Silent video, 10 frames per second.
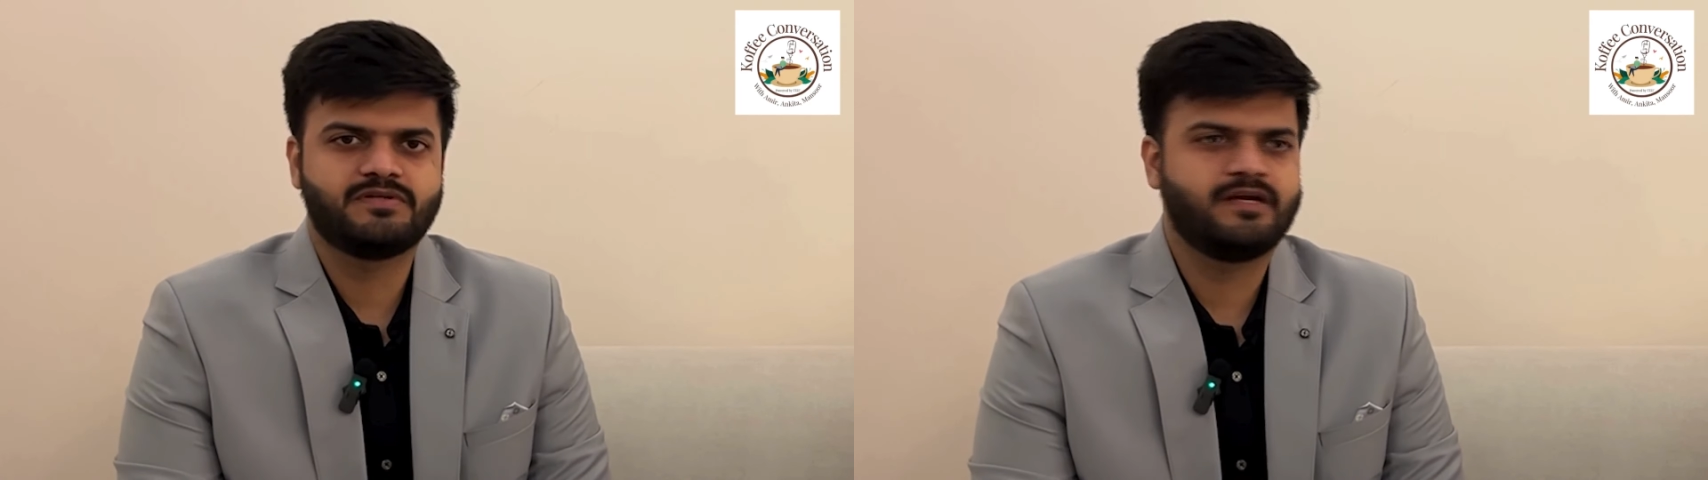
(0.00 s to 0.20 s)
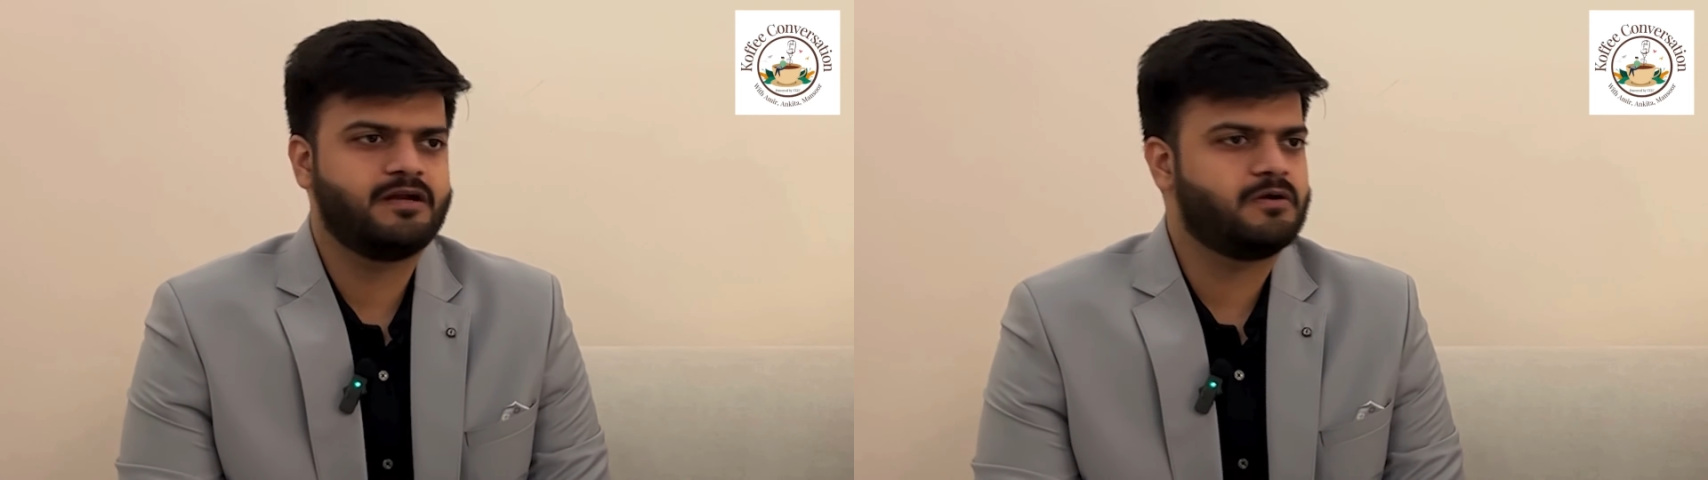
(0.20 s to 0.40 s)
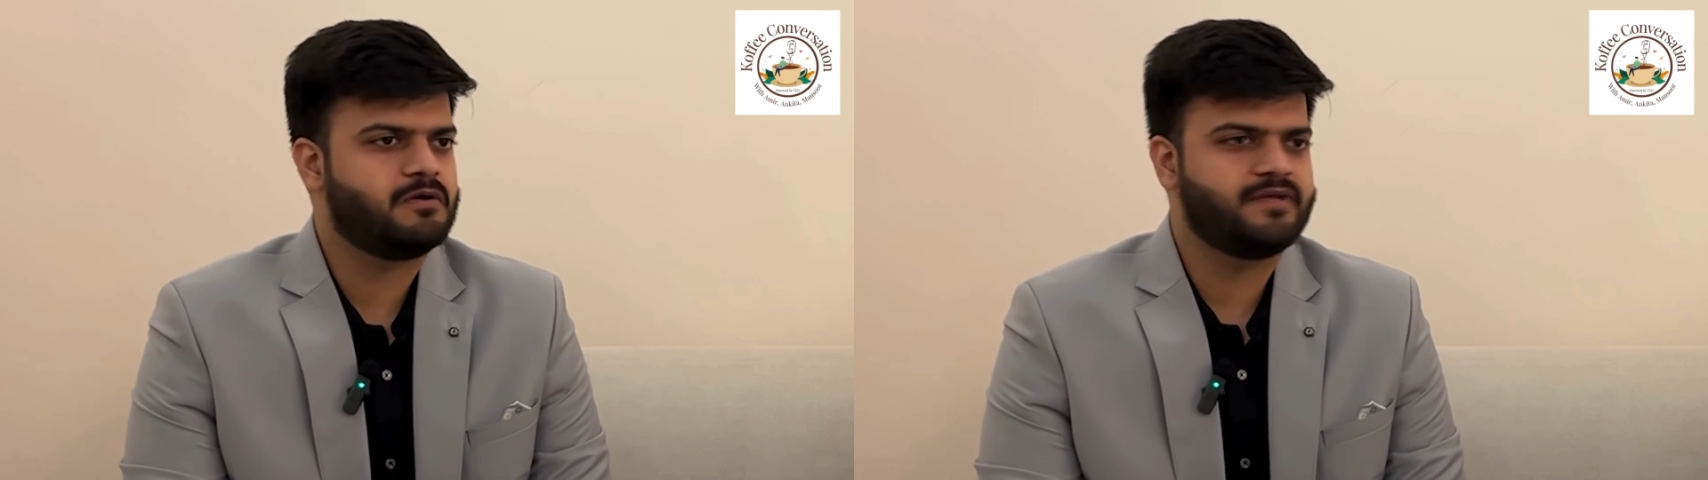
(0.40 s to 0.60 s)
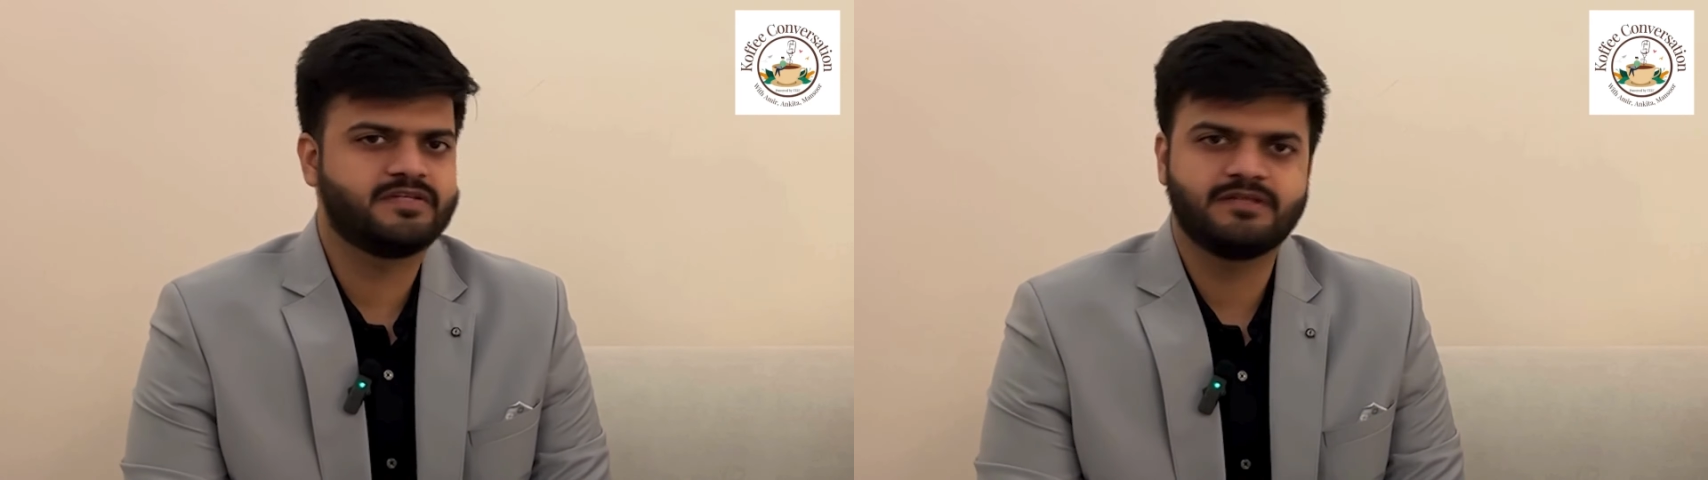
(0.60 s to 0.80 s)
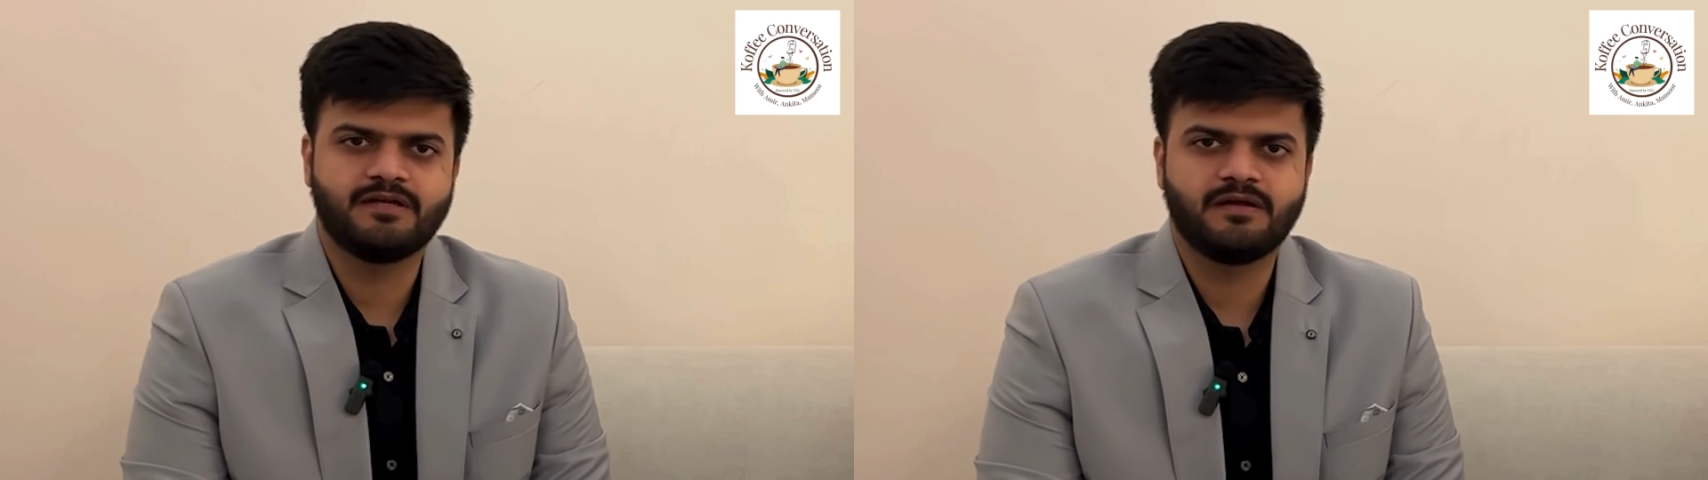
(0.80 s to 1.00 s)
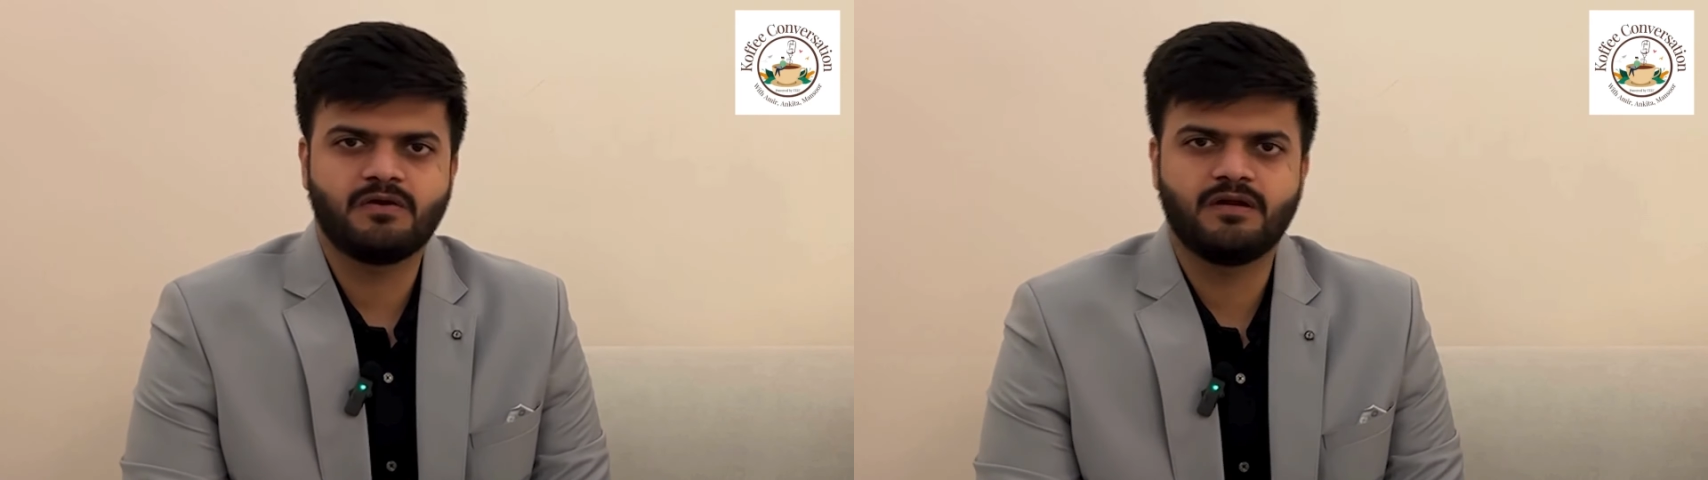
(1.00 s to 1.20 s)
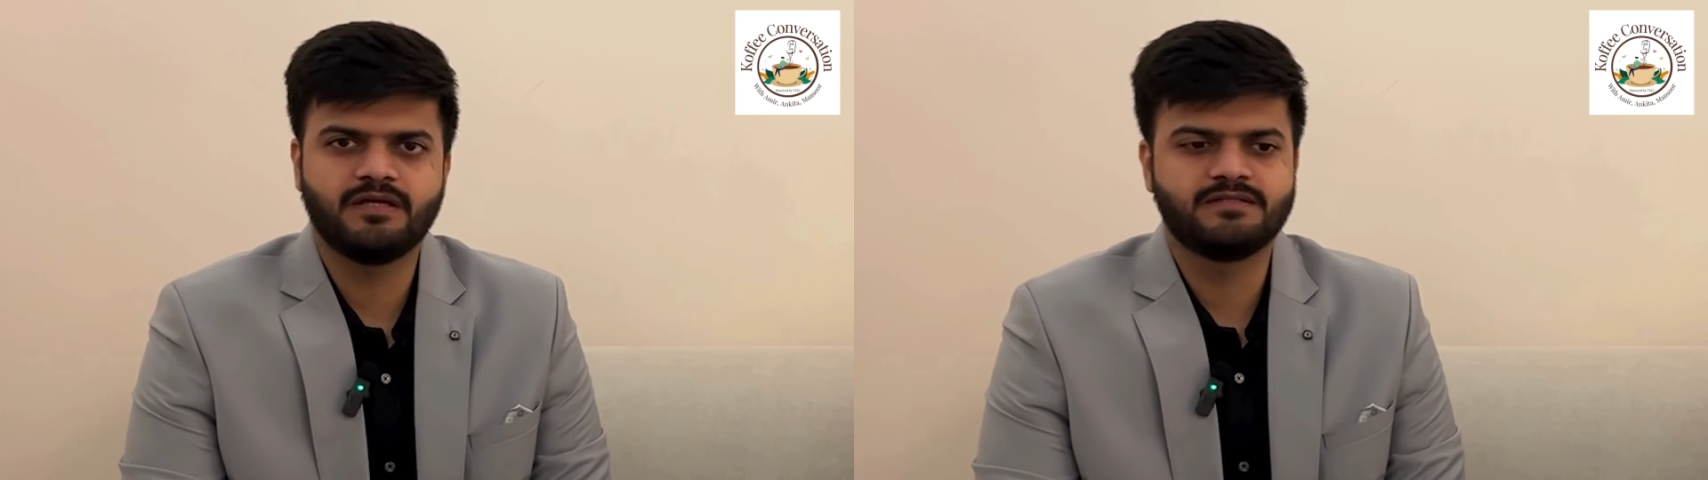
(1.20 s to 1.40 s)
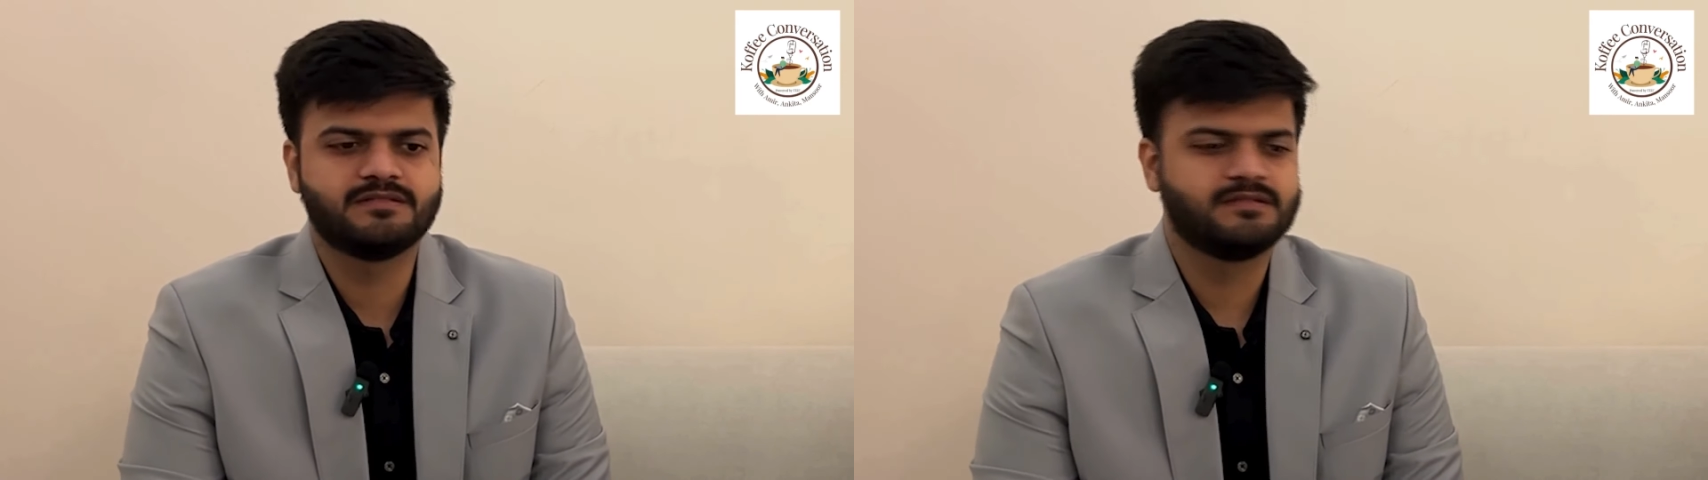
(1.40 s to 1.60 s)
straight out of engineering college.